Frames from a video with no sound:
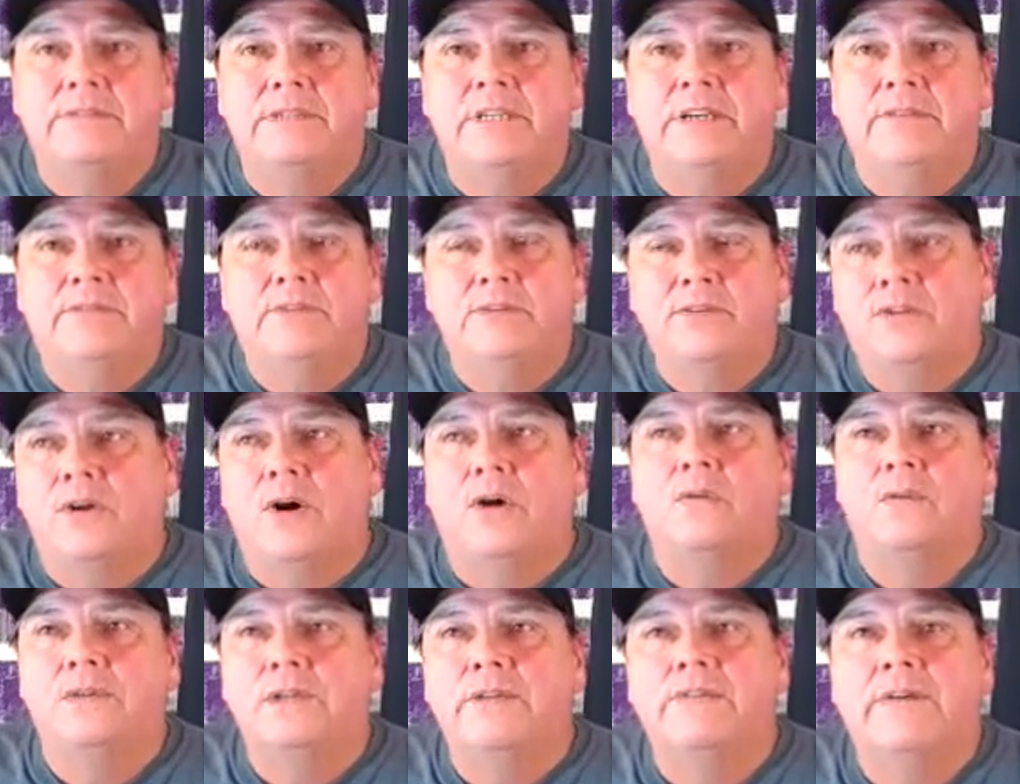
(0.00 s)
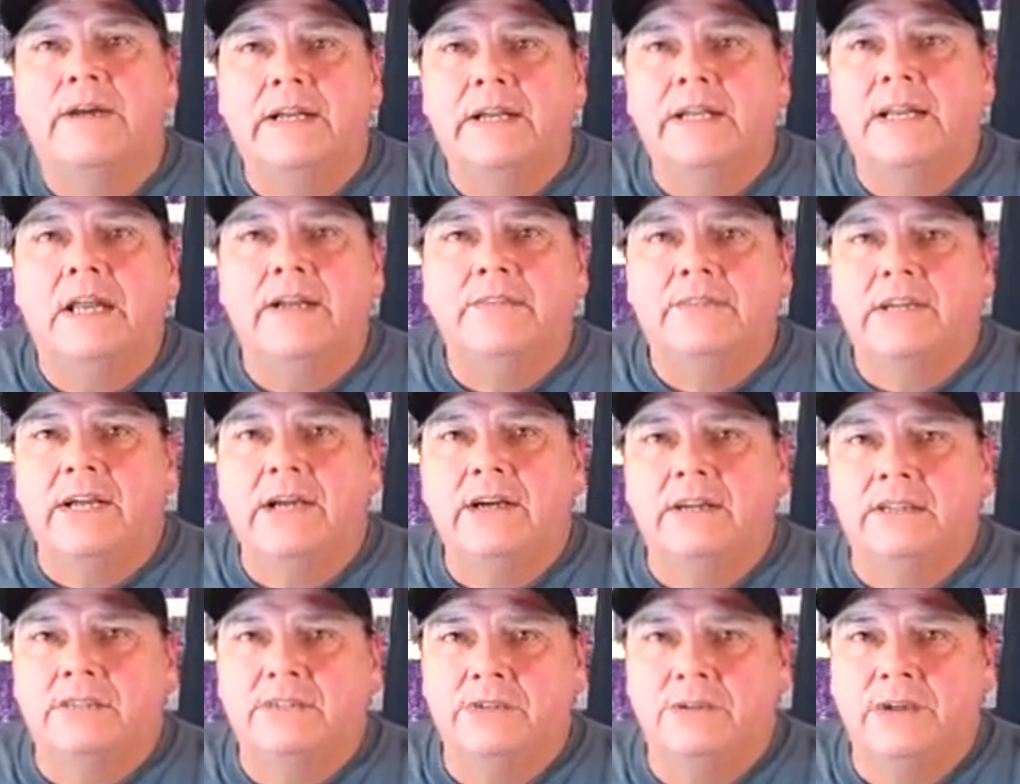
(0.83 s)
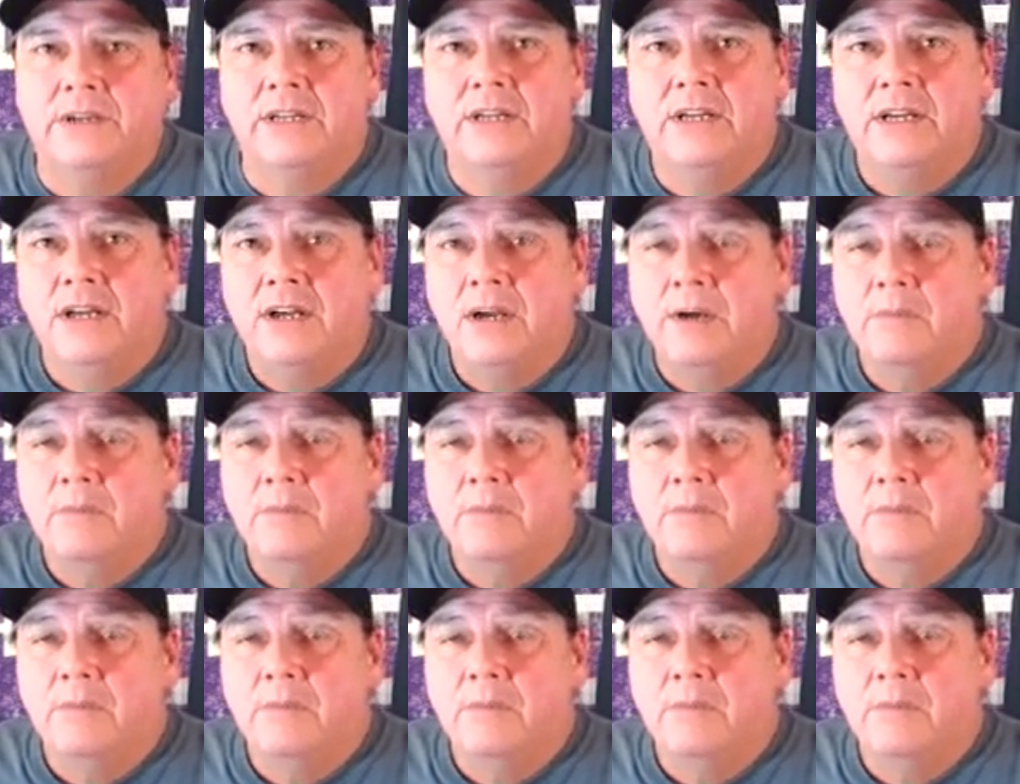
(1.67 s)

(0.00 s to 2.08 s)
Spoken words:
if you don't live on a Native territory.